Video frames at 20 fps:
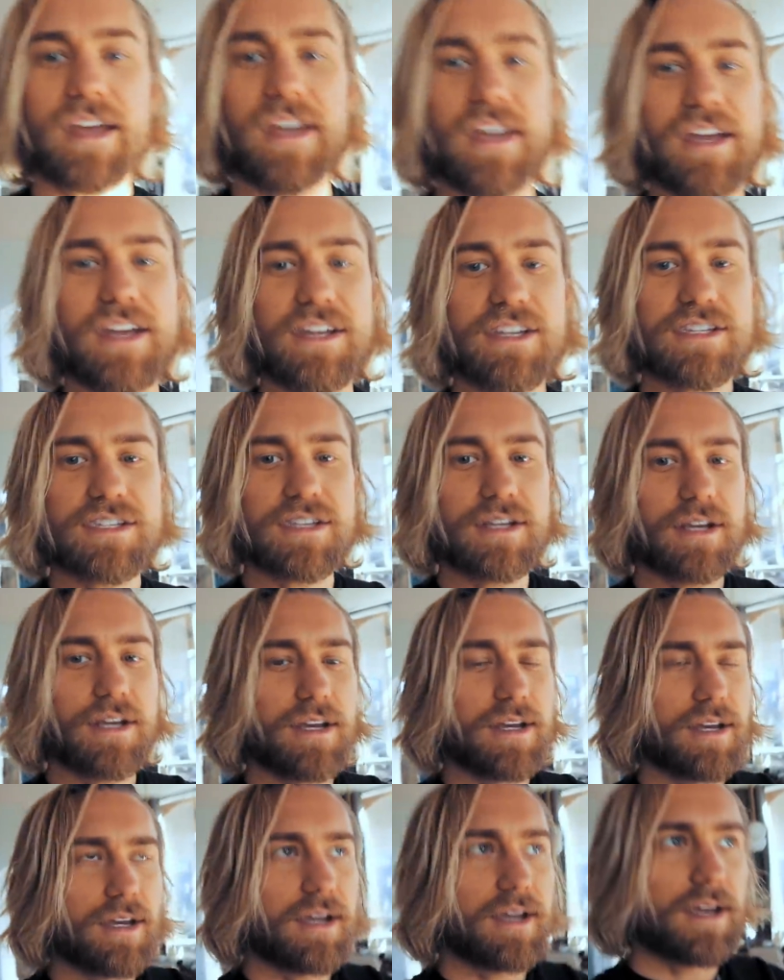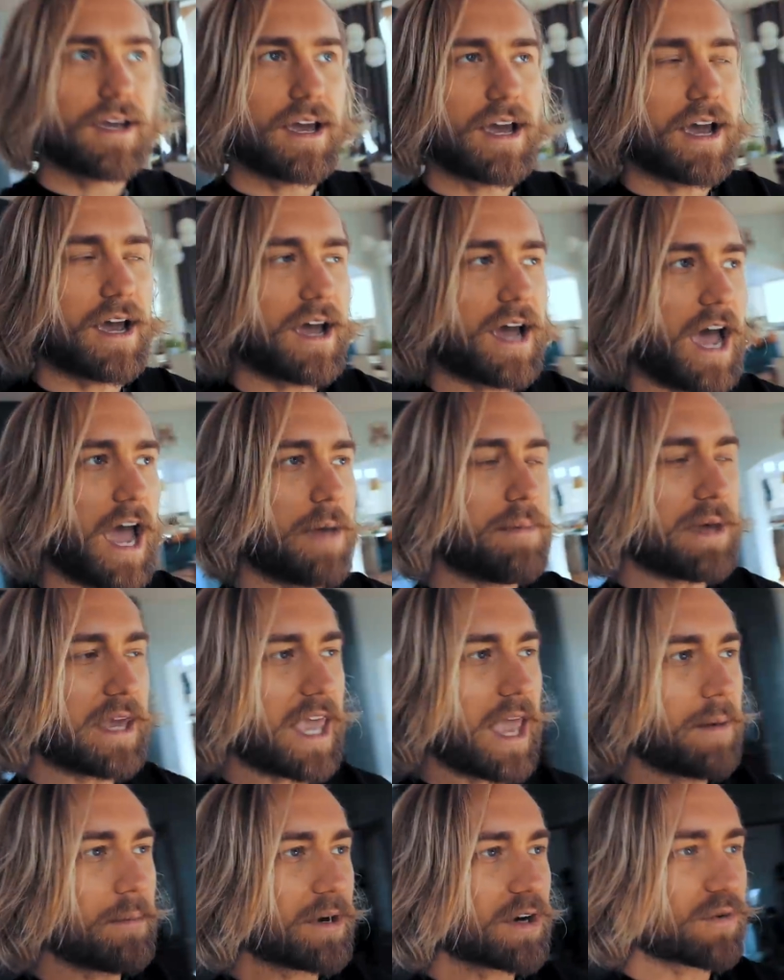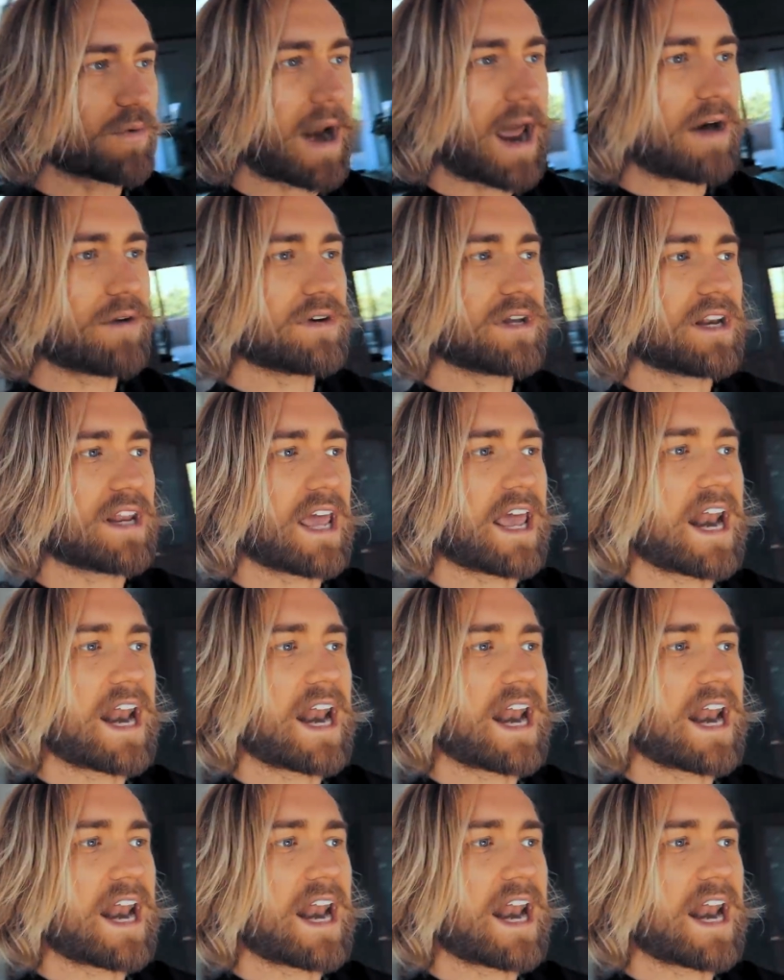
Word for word: is I became ungrounded